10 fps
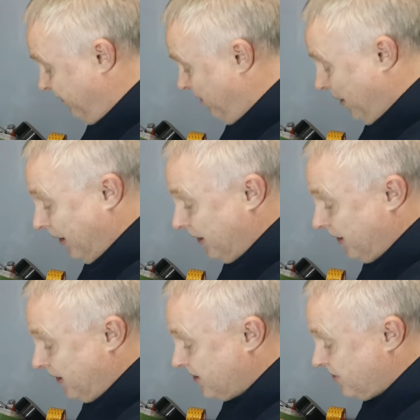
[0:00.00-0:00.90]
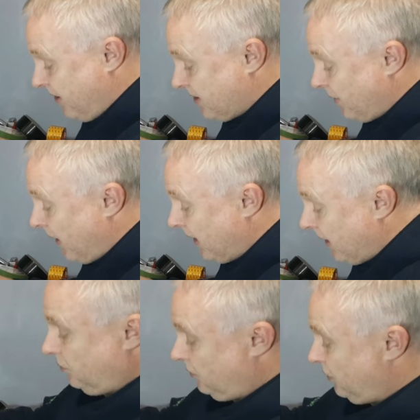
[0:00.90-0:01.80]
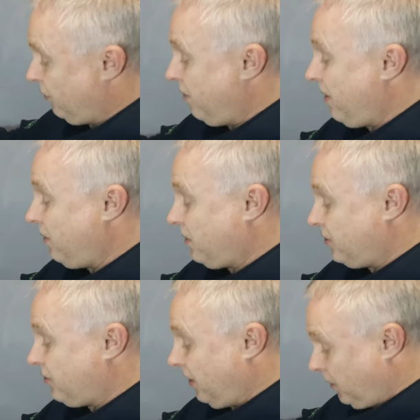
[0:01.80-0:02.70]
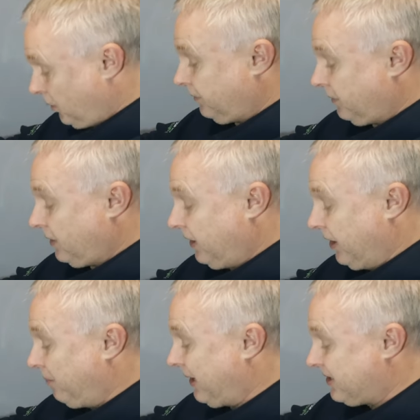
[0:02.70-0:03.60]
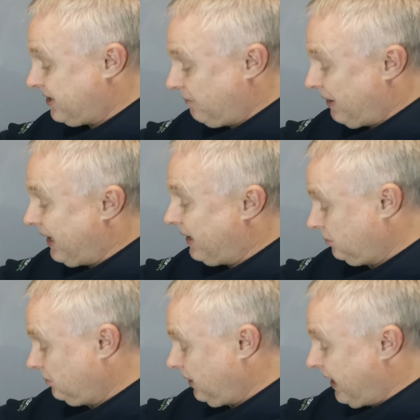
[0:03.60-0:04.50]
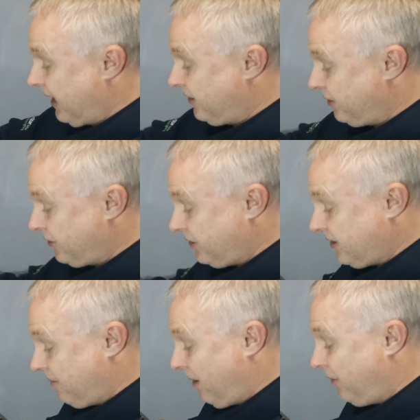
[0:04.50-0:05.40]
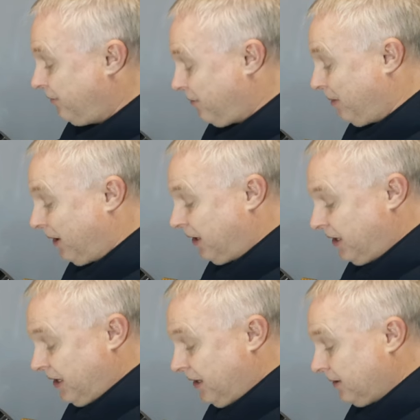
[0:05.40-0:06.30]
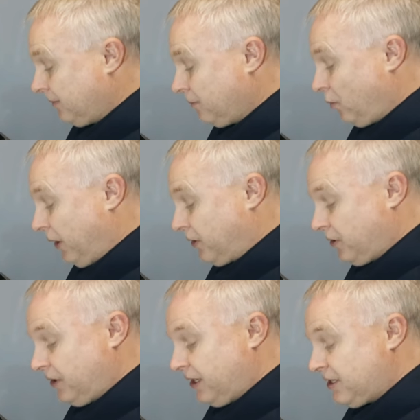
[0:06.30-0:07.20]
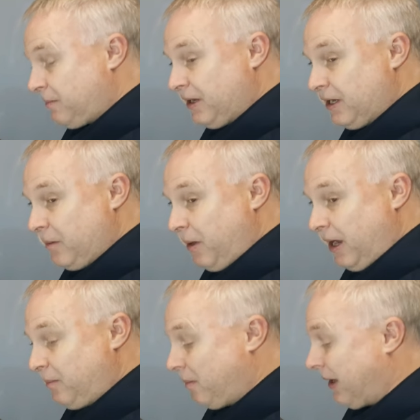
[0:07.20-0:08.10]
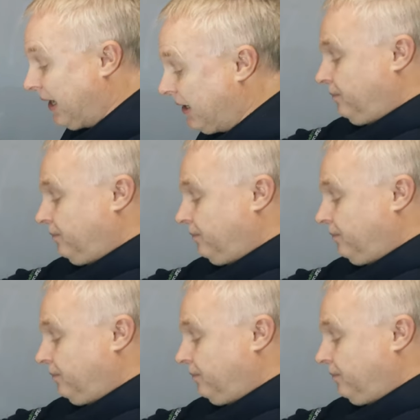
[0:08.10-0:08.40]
for Pioneer straight away. The remote control in a plastic bag, again another demerit for Pioneer. Why couldn't that have been in a paper bag?